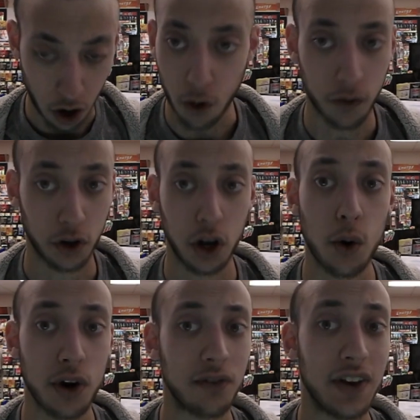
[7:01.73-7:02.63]
an
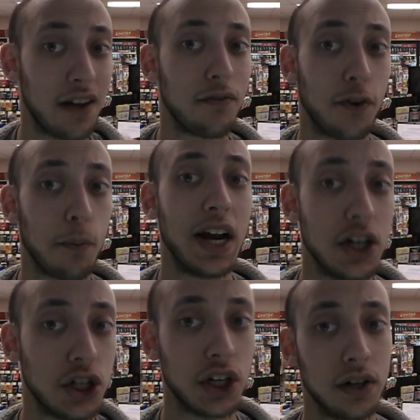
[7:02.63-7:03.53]
overload of
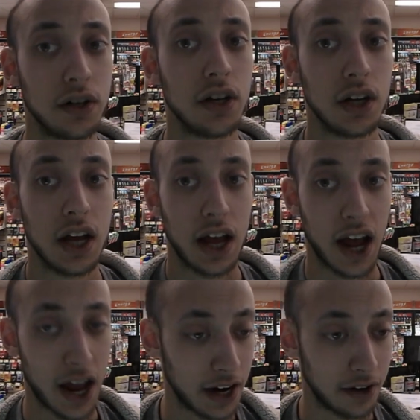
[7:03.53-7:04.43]
information.
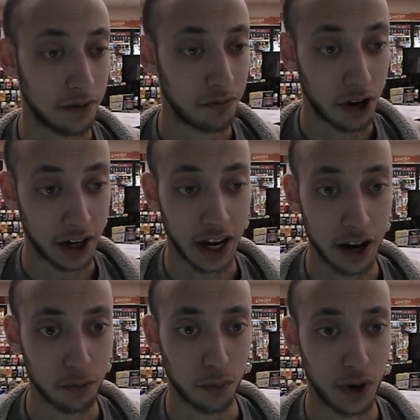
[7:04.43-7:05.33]
And
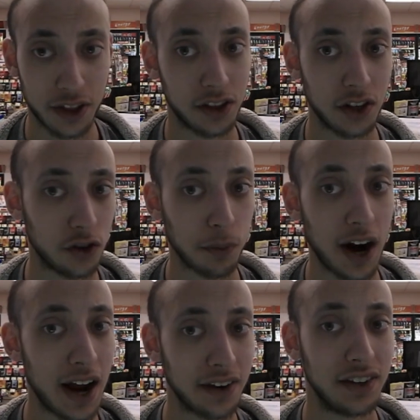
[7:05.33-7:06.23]
again, with
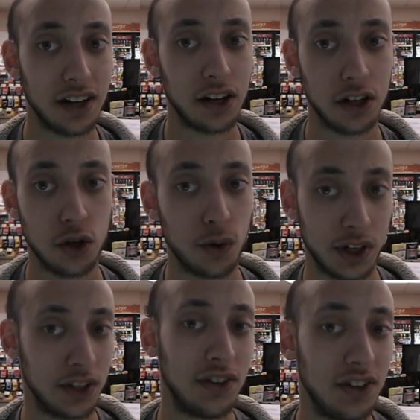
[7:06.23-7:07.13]
dyspraxia, you
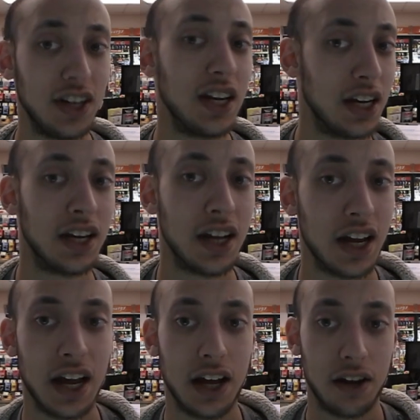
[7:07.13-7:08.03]
can see,
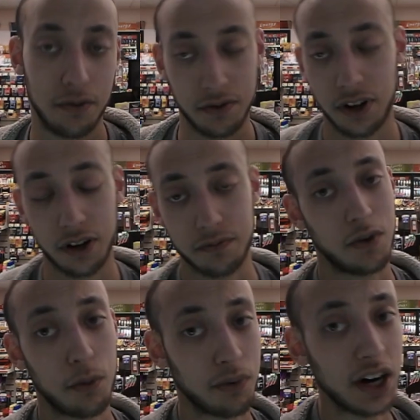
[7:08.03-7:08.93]

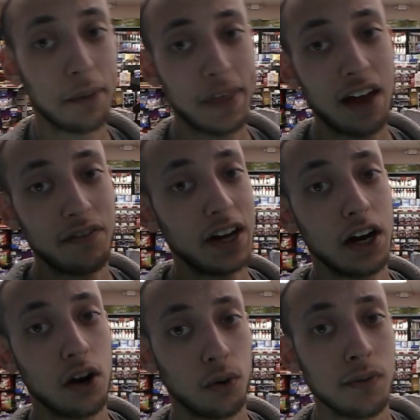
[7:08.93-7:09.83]
I'll bring up that
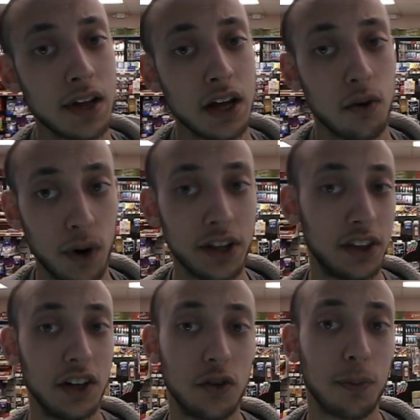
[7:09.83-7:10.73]
video.
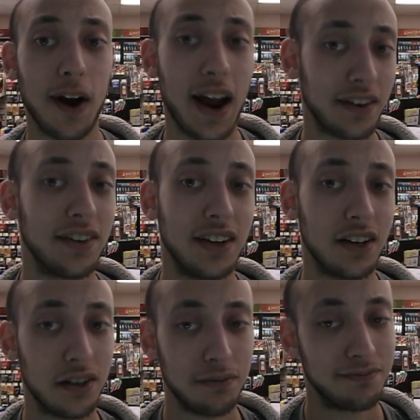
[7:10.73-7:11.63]
With
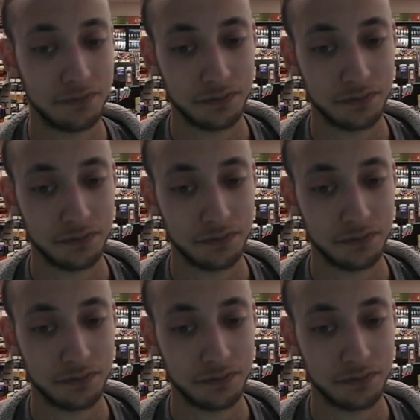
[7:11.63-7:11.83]
dyspraxia,